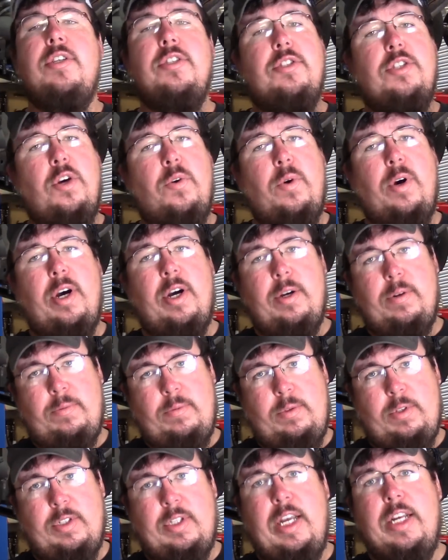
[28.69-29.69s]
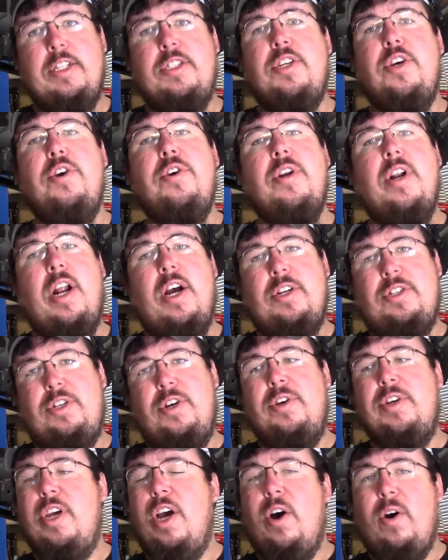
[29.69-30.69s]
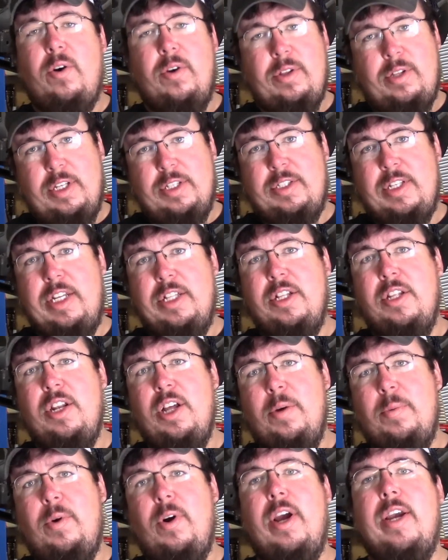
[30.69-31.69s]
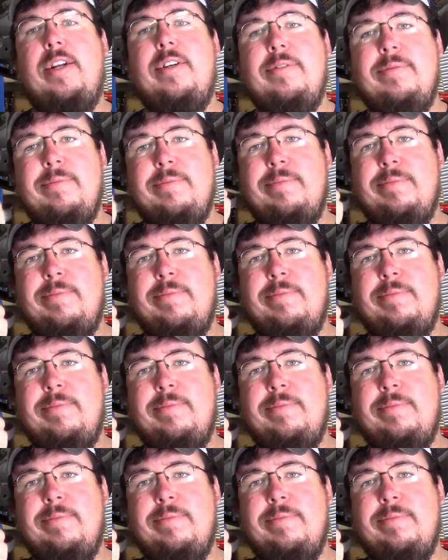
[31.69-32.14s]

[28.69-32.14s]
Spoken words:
So stay tuned and I'll show y'all this neat little upgrade.